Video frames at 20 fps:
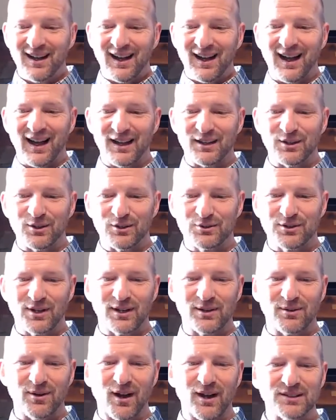uh, and your
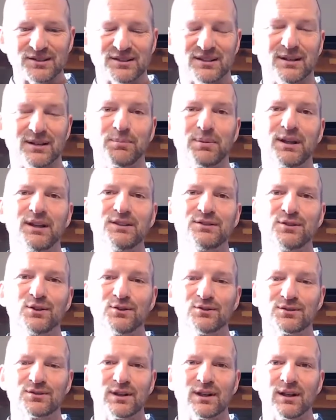generosity. Please
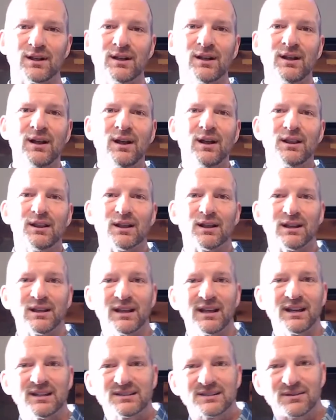use the, the
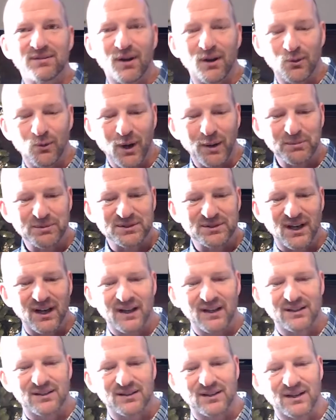links of our
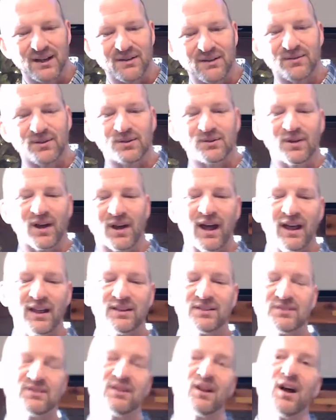website to give your
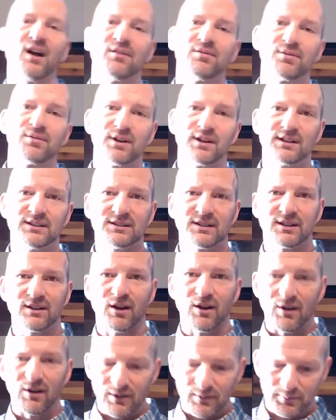tithes and offerings and
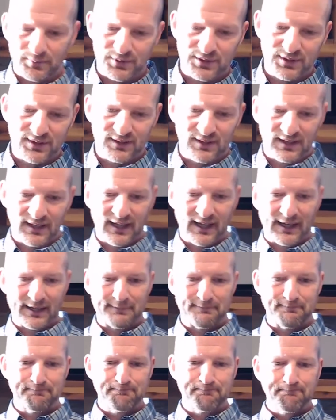alms
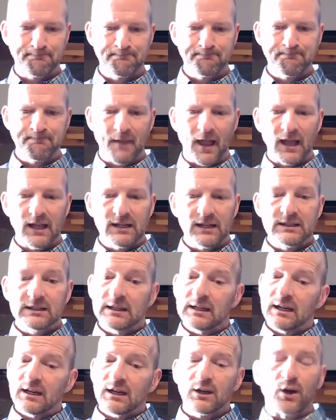today.
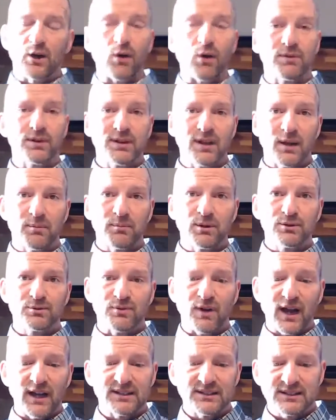COVID numbers
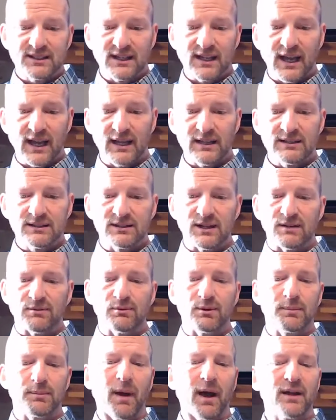rising again.
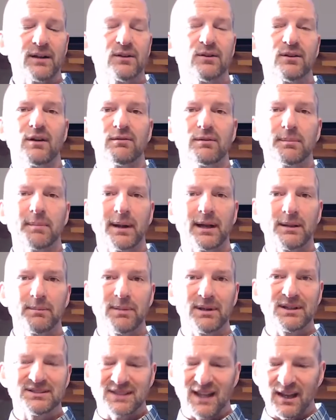reminder everybody
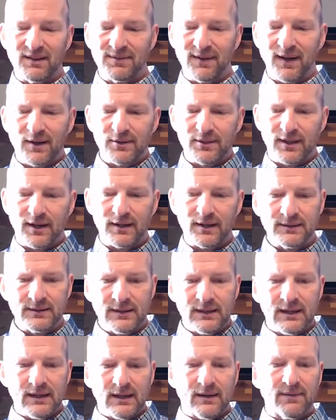be safe out
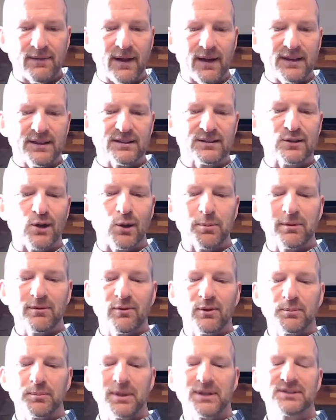there. Faith is open
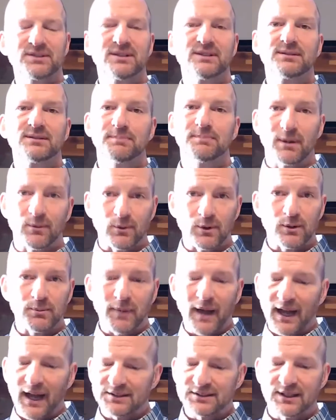for business, but we're
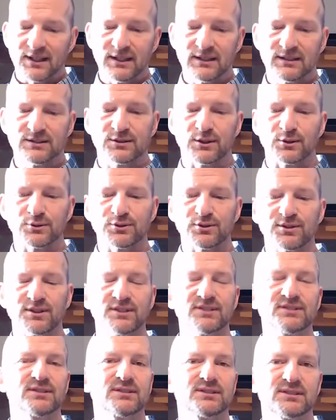masking, social
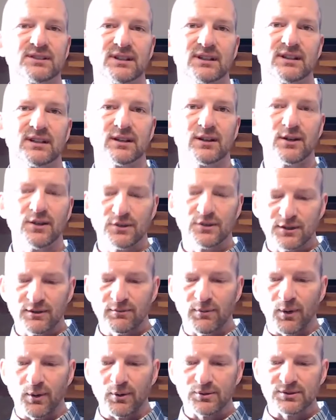distancing, encouraging
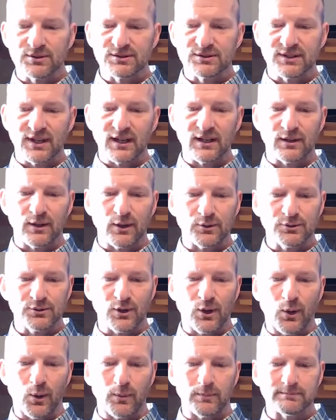folks to stay close
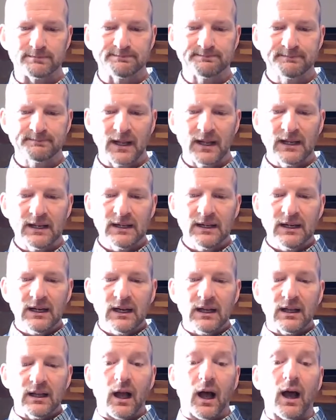to home.
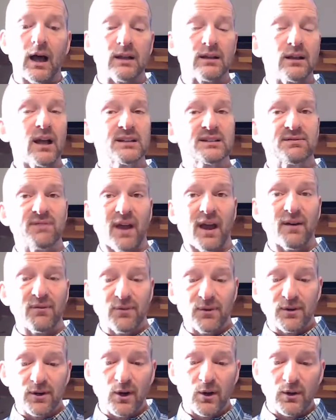Uh, lots of
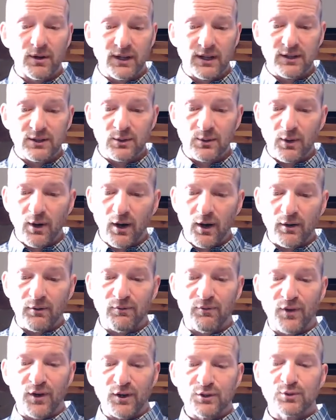effort going into
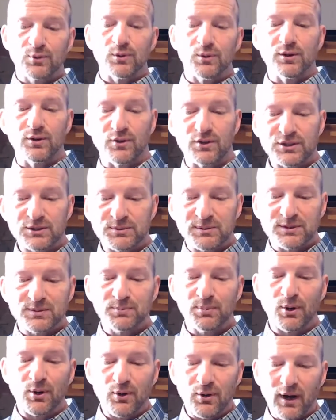our virtual Christmas
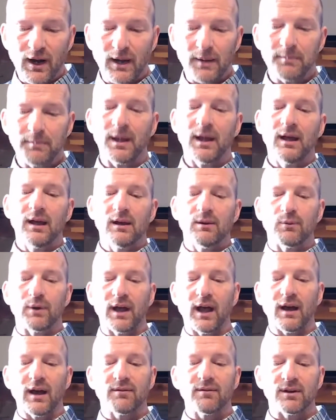program.
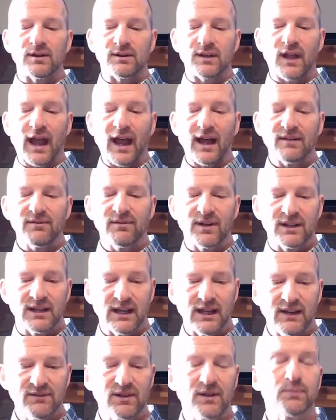We have an
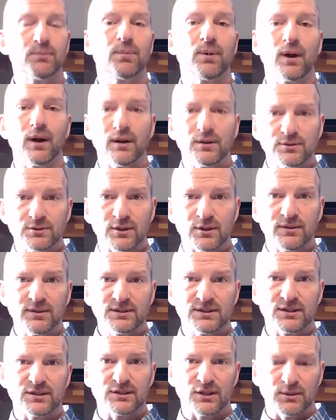Advent evening prayer
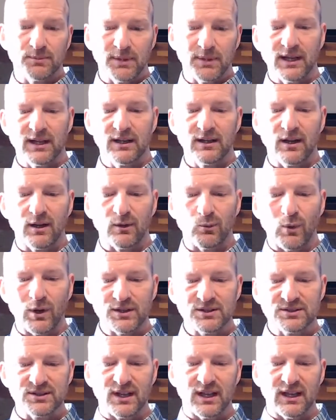service. It's going to be beginning on
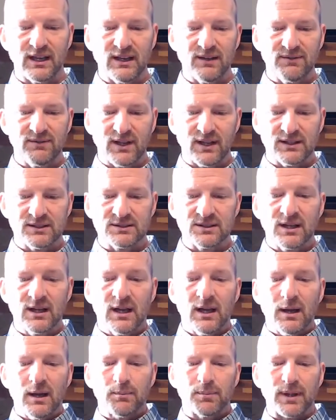Wednesday evenings.
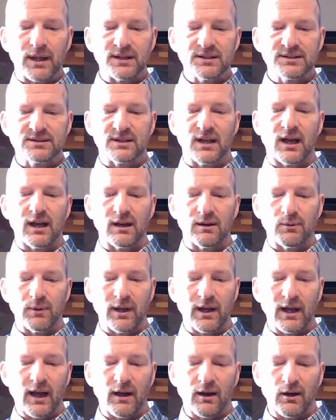Plus, uh,
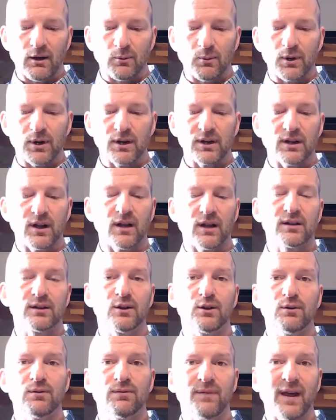we are working on a
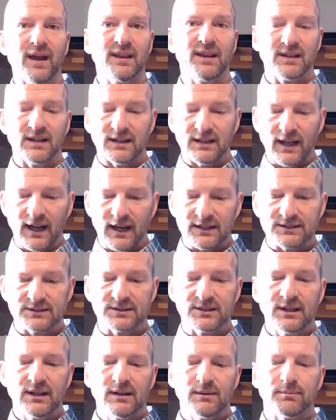new Faith
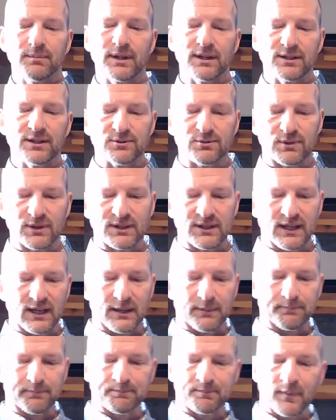Connects ministry
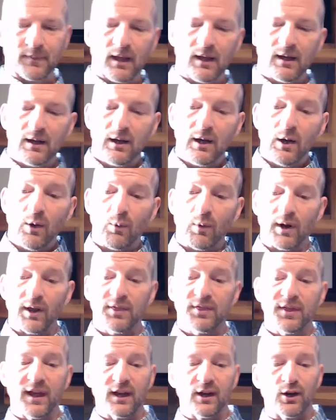team.
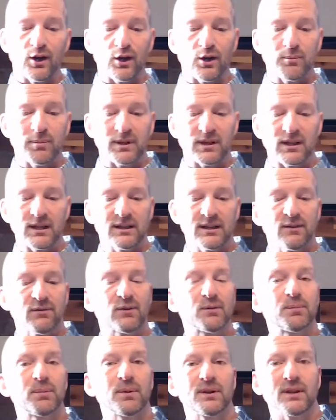Want to thank Herb and Linda
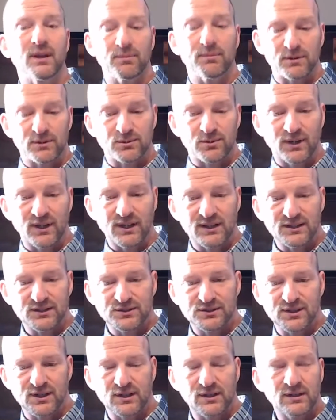for putting up the tree
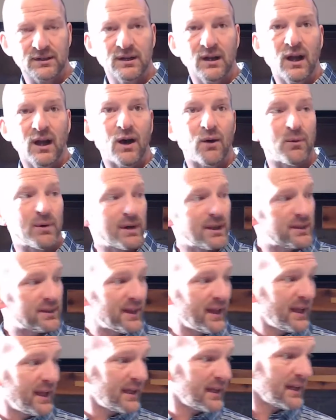this year. Want to
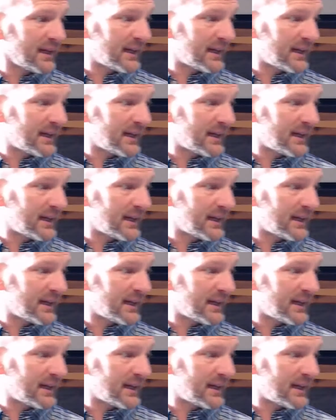thank